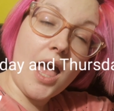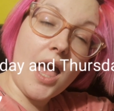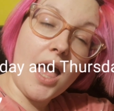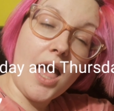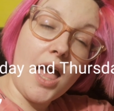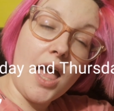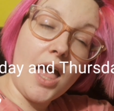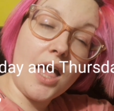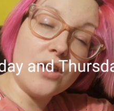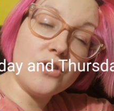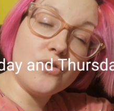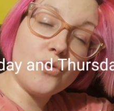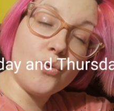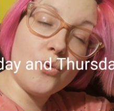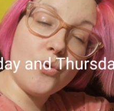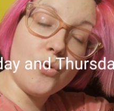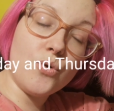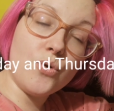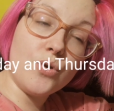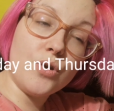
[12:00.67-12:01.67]
and
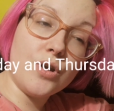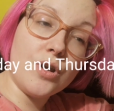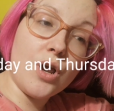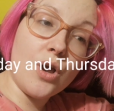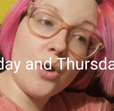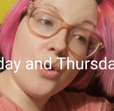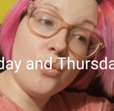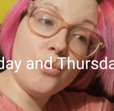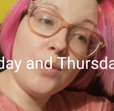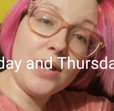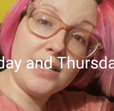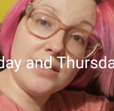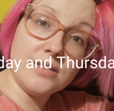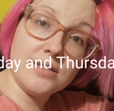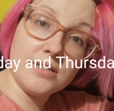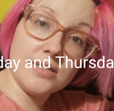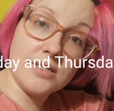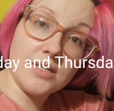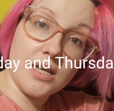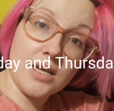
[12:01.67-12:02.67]
on
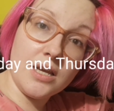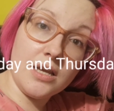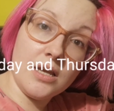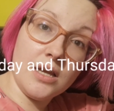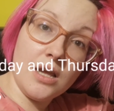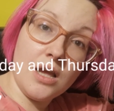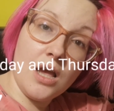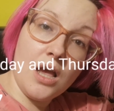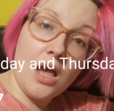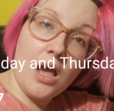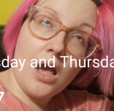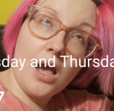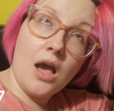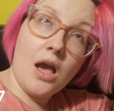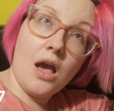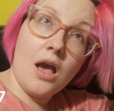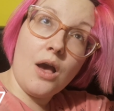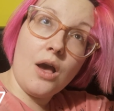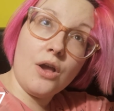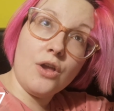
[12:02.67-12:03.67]
Wednesday
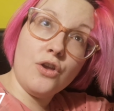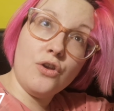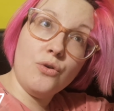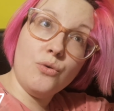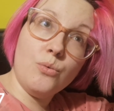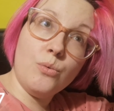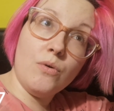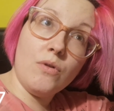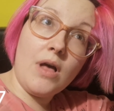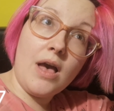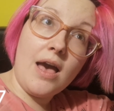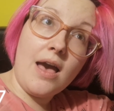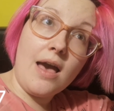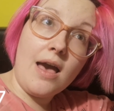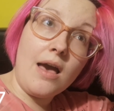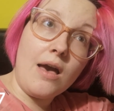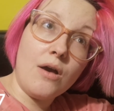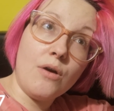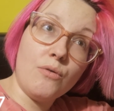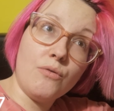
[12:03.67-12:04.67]
you will
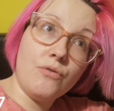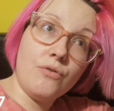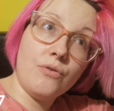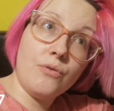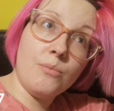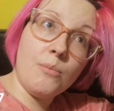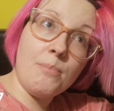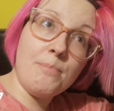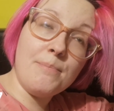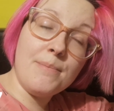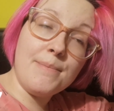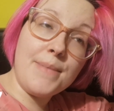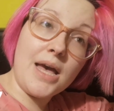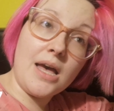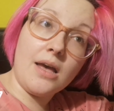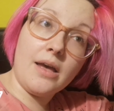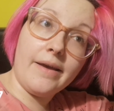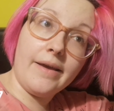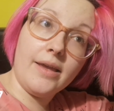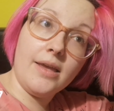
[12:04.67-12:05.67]
have
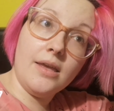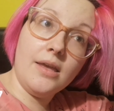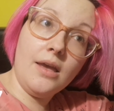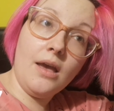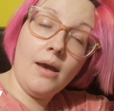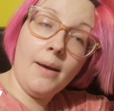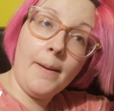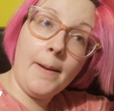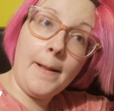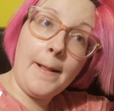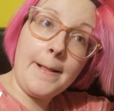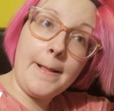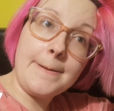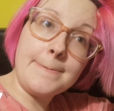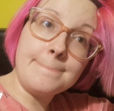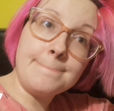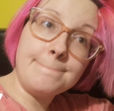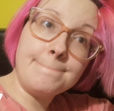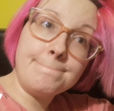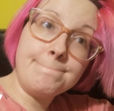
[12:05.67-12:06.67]
my
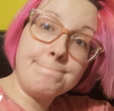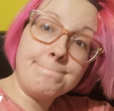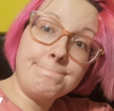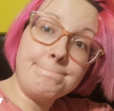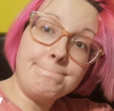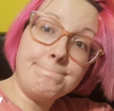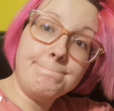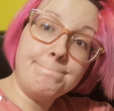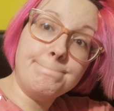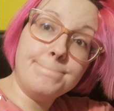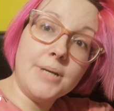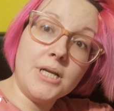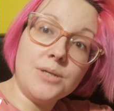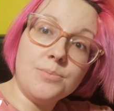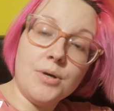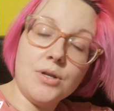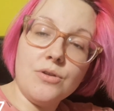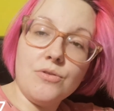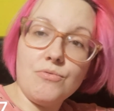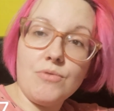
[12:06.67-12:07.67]

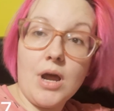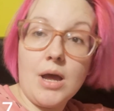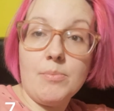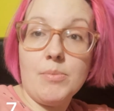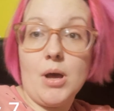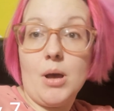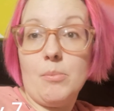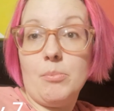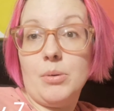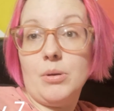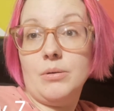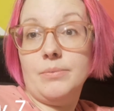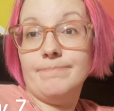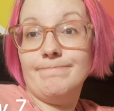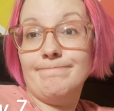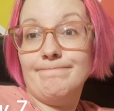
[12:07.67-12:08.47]
mid-month wrap up.